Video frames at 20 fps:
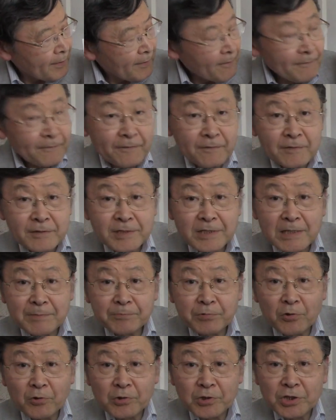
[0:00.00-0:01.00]
First
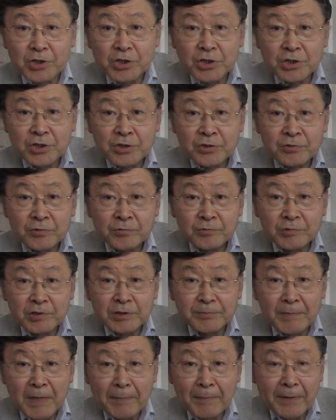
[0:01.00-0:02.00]
approach,
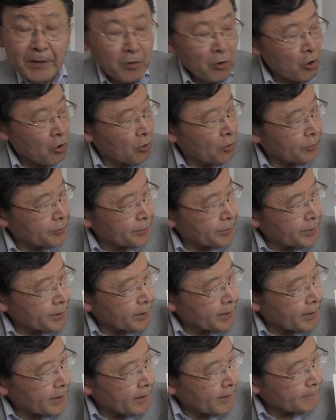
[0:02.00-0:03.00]
which might be called
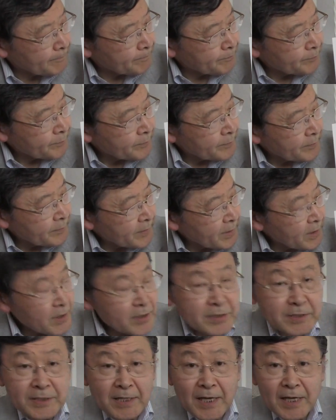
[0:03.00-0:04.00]
the
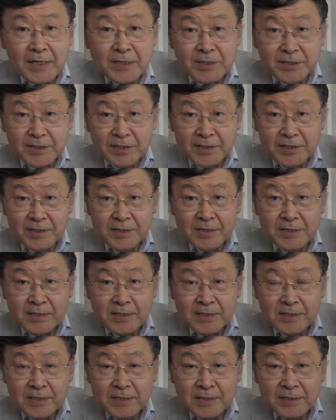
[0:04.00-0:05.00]
East Asia's